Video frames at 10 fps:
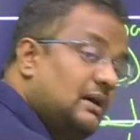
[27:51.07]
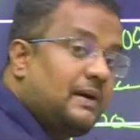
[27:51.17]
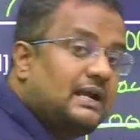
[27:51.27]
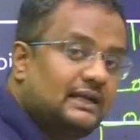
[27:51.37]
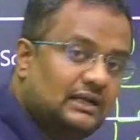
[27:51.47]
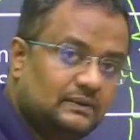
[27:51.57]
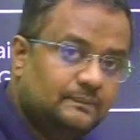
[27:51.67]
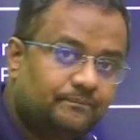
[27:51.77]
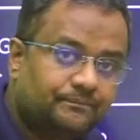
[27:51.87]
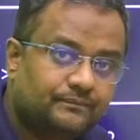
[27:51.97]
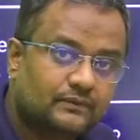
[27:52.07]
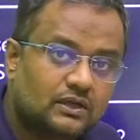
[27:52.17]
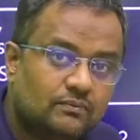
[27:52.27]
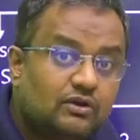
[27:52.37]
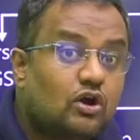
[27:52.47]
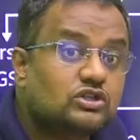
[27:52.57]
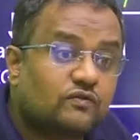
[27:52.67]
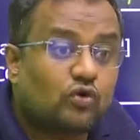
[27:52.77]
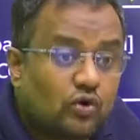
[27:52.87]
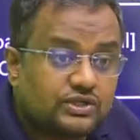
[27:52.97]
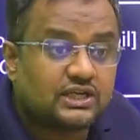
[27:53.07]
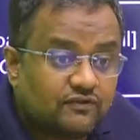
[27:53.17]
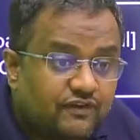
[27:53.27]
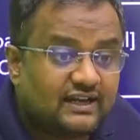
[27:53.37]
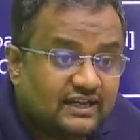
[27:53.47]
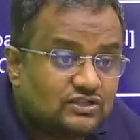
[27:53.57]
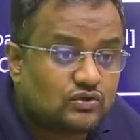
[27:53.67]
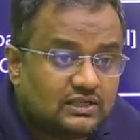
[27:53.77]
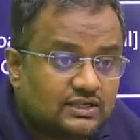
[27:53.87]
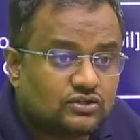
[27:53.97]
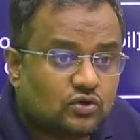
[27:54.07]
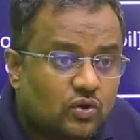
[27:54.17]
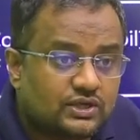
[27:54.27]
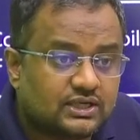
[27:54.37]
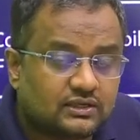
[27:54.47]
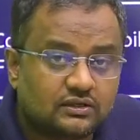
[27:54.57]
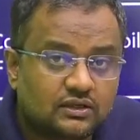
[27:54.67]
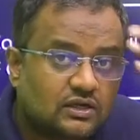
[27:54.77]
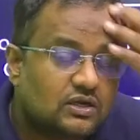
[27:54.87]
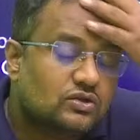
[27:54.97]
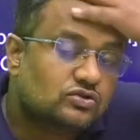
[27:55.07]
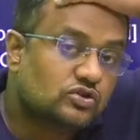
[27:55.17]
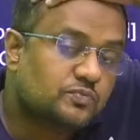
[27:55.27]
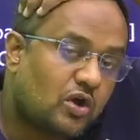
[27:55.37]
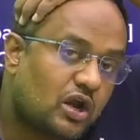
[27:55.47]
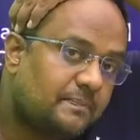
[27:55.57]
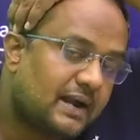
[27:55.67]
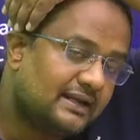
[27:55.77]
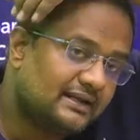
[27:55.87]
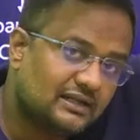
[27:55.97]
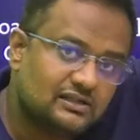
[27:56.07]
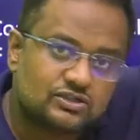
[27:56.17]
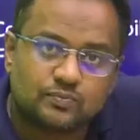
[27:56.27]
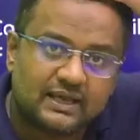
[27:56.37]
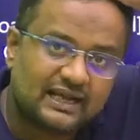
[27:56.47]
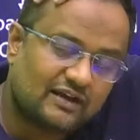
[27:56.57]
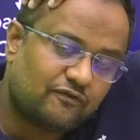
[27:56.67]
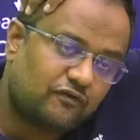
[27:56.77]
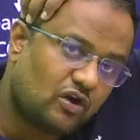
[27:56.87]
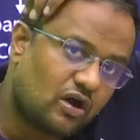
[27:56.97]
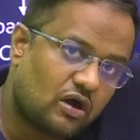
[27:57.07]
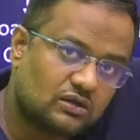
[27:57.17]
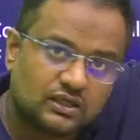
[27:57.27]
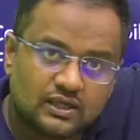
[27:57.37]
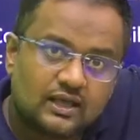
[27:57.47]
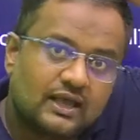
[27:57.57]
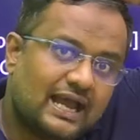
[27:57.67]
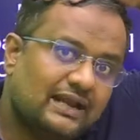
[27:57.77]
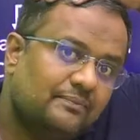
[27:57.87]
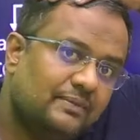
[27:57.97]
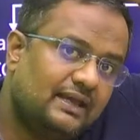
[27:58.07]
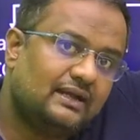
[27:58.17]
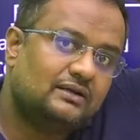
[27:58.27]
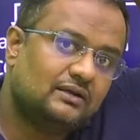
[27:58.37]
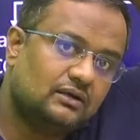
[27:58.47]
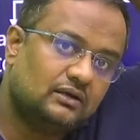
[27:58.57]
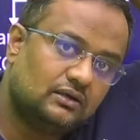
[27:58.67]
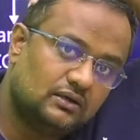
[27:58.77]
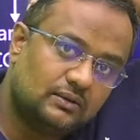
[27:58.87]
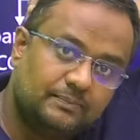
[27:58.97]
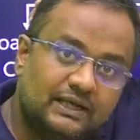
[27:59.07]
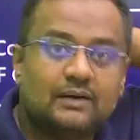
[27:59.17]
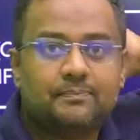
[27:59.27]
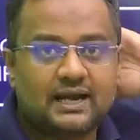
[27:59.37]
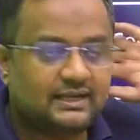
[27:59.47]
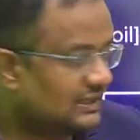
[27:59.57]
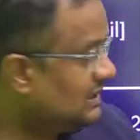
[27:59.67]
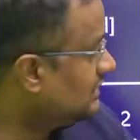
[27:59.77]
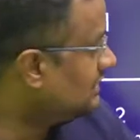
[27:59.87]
particle because of cohesion. In fine grained soil there is a cohesion, so small particles make a flock and make a bigger particle, and it